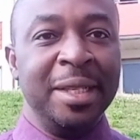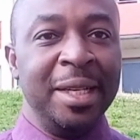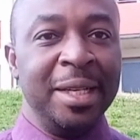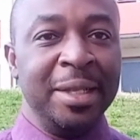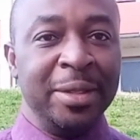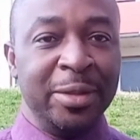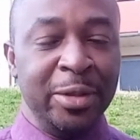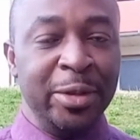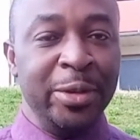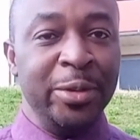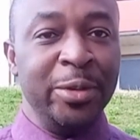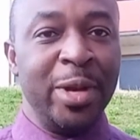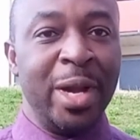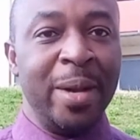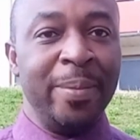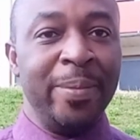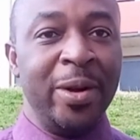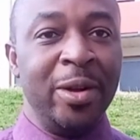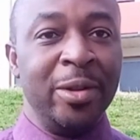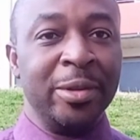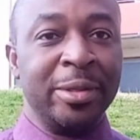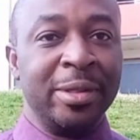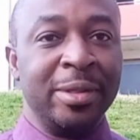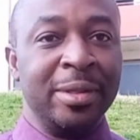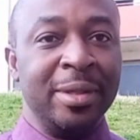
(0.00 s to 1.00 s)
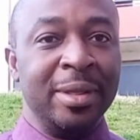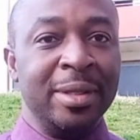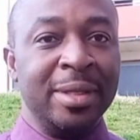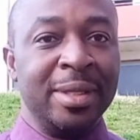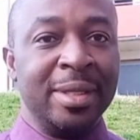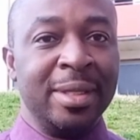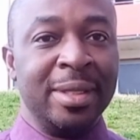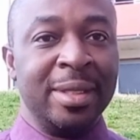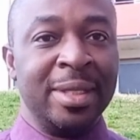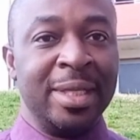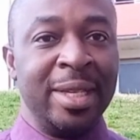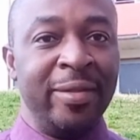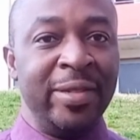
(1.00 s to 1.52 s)
do you know about
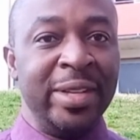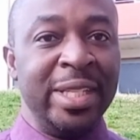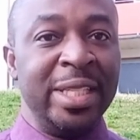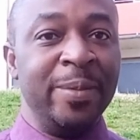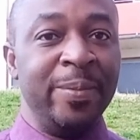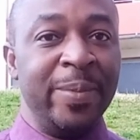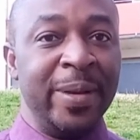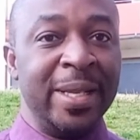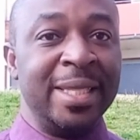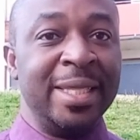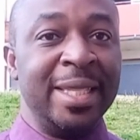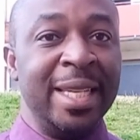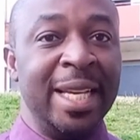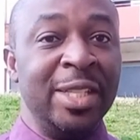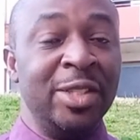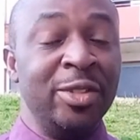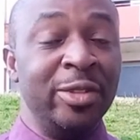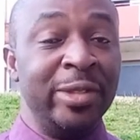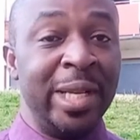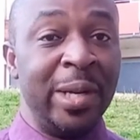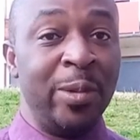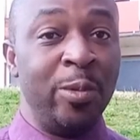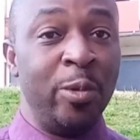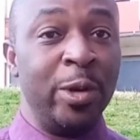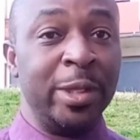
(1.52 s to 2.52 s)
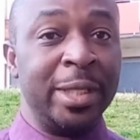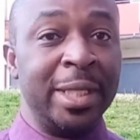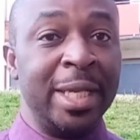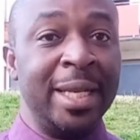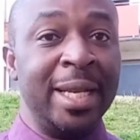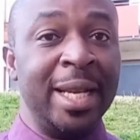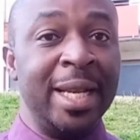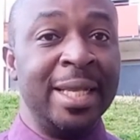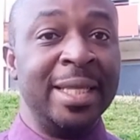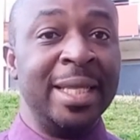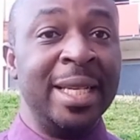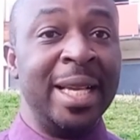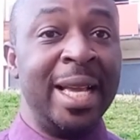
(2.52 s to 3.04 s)
70% of the water
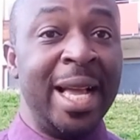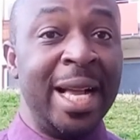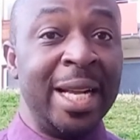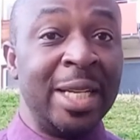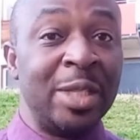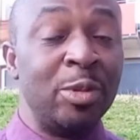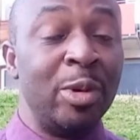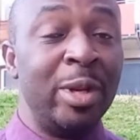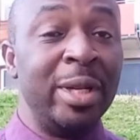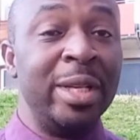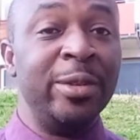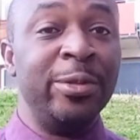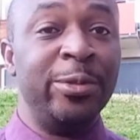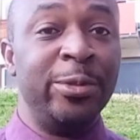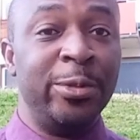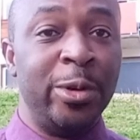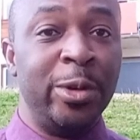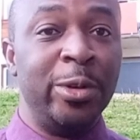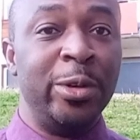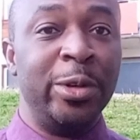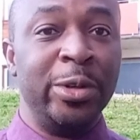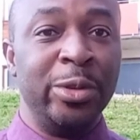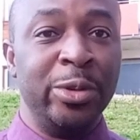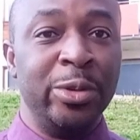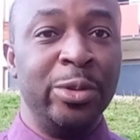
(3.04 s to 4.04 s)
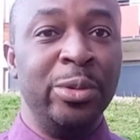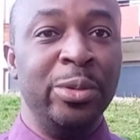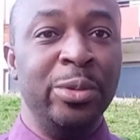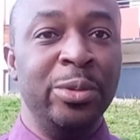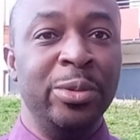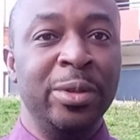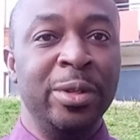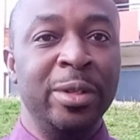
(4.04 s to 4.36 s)
doesn't actually fall on you?